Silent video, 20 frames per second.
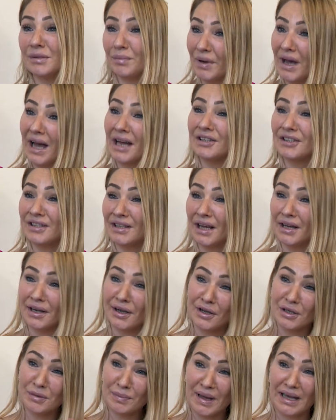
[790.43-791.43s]
But actually that
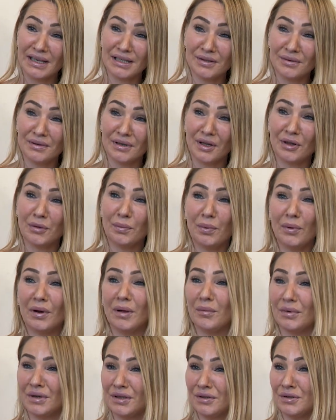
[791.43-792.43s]
goes back to another
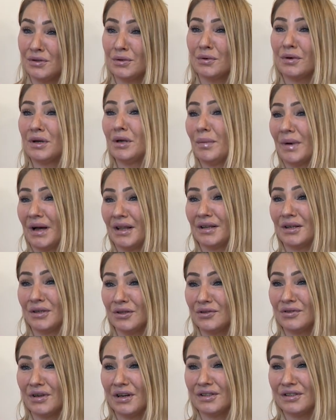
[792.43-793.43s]
point, because you're talking about the
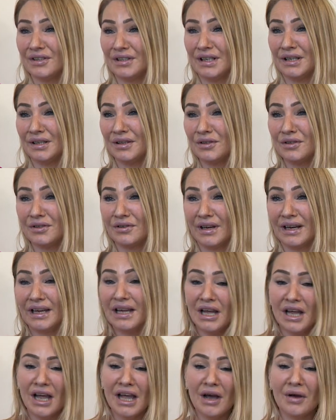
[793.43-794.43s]
construction industry.
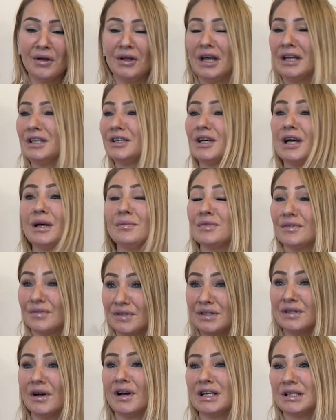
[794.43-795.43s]
In terms of
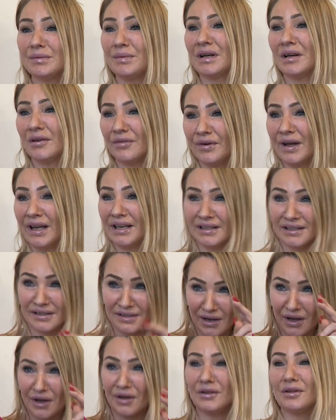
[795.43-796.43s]
seismic events,
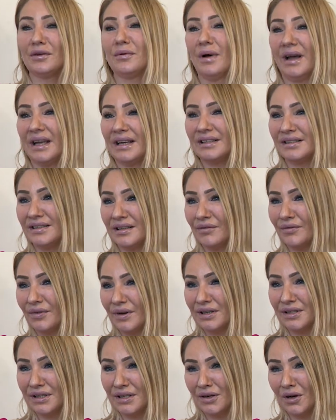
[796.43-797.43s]
earthquakes in
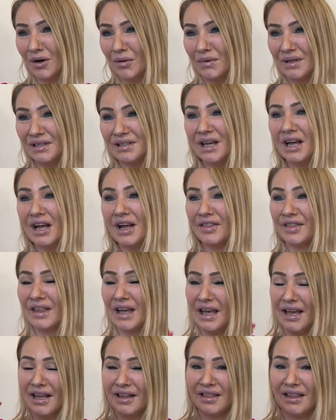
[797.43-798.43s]
inverted commas,
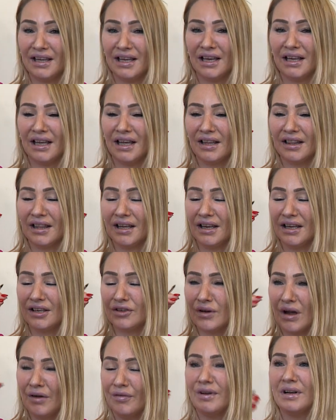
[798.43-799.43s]
the
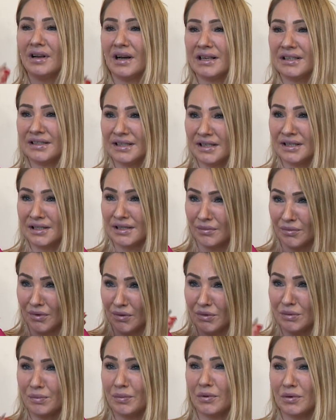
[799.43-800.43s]
traffic light system that
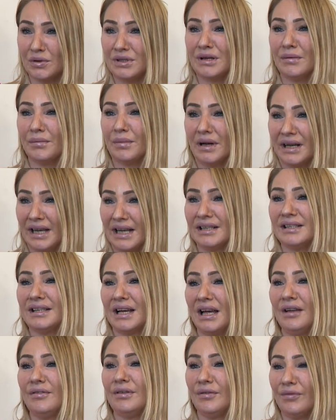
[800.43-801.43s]
was brought in by Ed
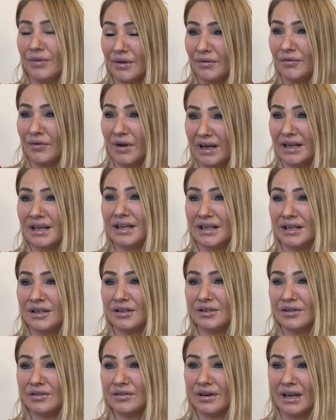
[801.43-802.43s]
Davey for the fracking
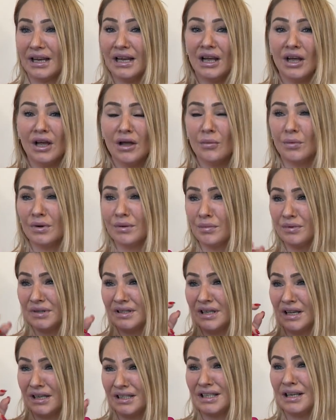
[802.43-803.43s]
industry
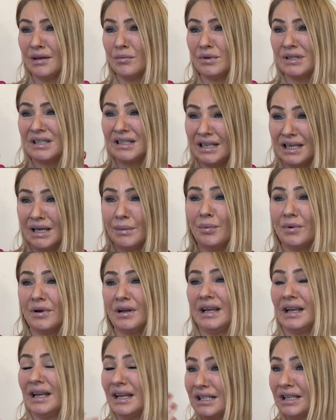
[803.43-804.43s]
was
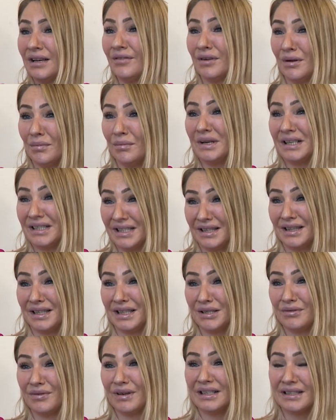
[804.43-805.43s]
deliberately, he's even admitted
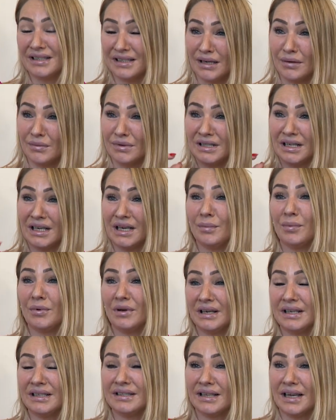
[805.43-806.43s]
this recently, was
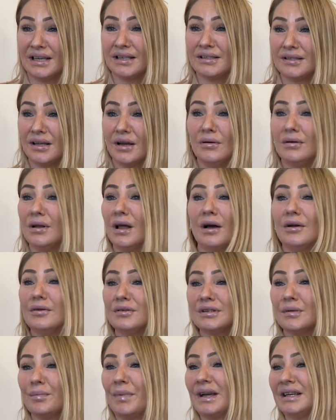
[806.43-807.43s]
deliberately set so low,
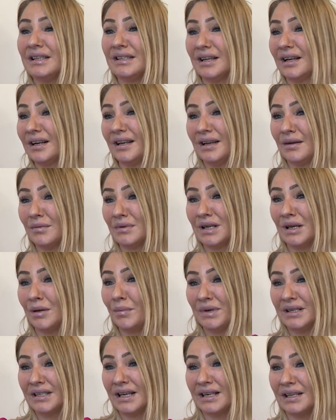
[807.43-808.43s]
so basically it was going to
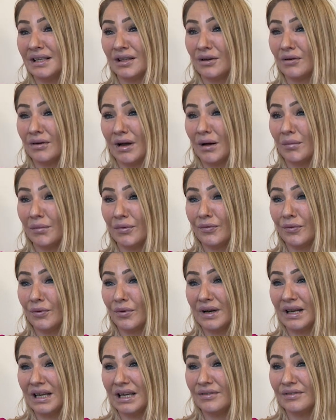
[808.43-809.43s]
be dead in the ground
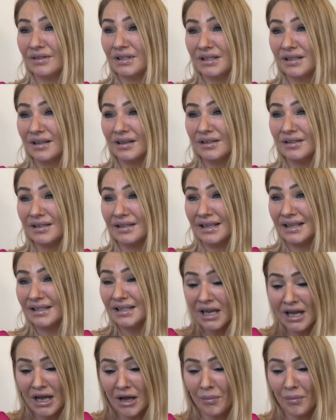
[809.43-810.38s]
before it even started.